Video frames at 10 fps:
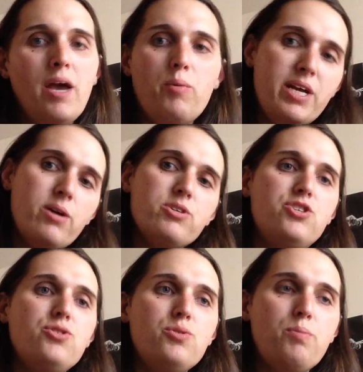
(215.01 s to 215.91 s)
and when he goes
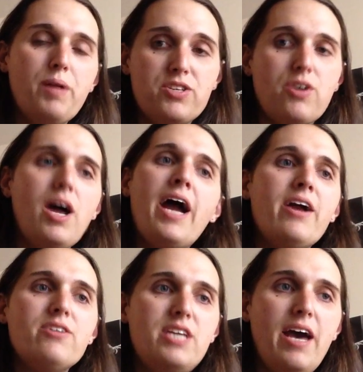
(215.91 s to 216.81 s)
to a place called
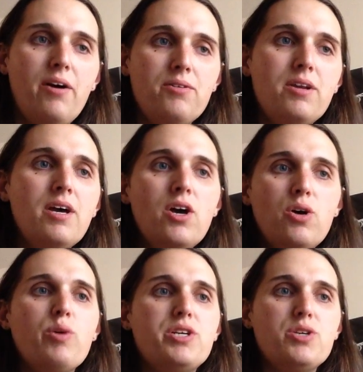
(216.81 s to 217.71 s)
Irontown,
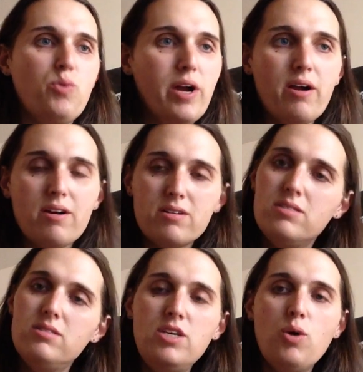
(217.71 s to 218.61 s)
which is where
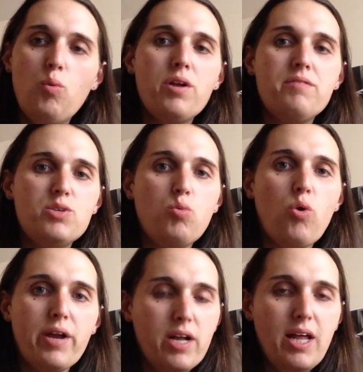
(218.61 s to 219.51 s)
you know one of these
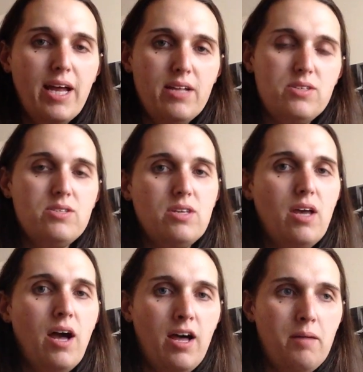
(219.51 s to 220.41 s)
warring clans
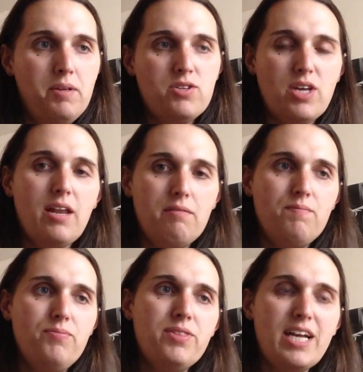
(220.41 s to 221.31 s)
um, is kind of
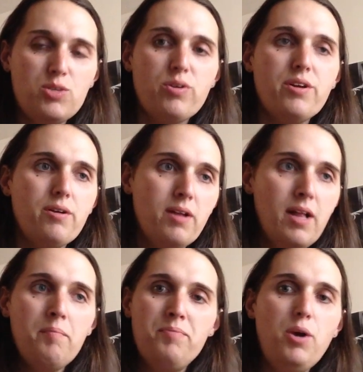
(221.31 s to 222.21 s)
that's where they're
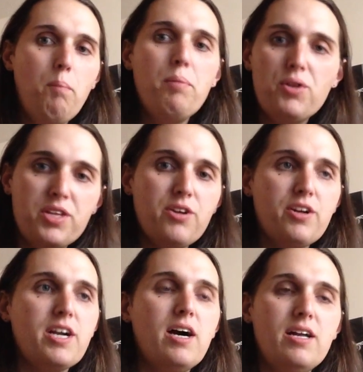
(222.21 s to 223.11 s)
you know building their
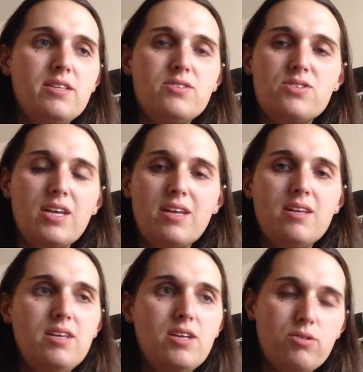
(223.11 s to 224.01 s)
guns
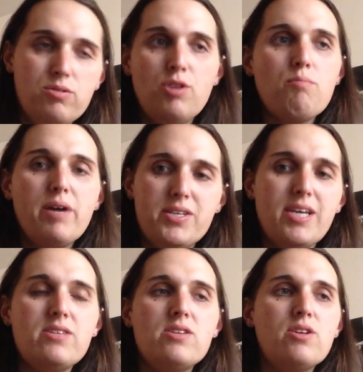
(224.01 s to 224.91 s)
and you know their
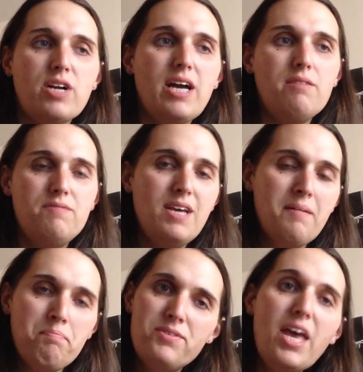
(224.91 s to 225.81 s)
muskets and they're kind of
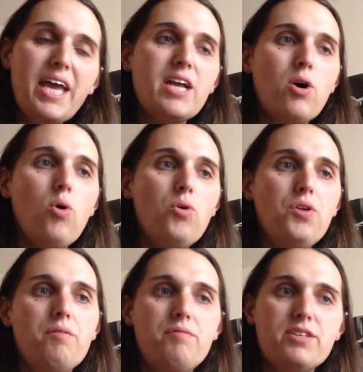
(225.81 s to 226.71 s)
taking hold
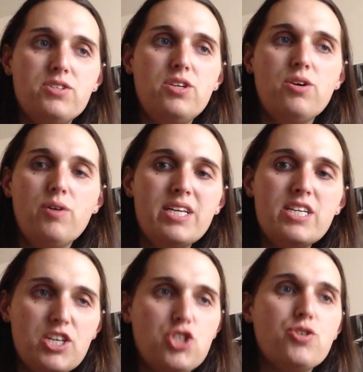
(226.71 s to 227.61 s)
of this you know
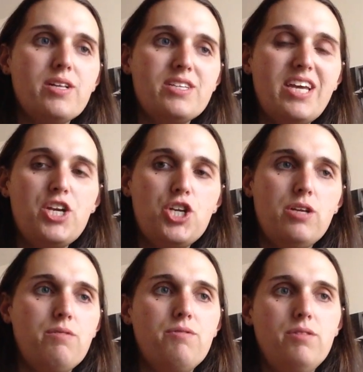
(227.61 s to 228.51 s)

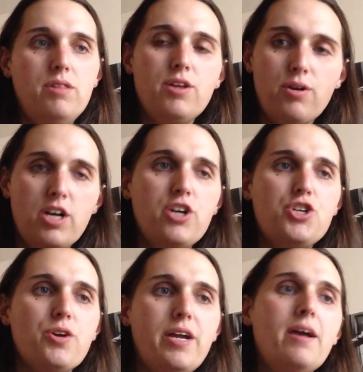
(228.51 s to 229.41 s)
industrialization of their
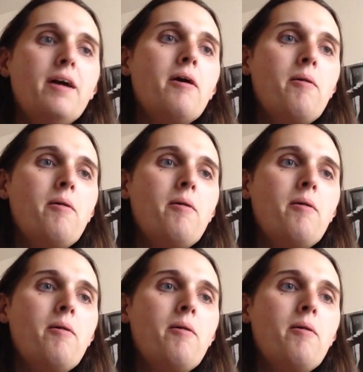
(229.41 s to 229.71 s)
country.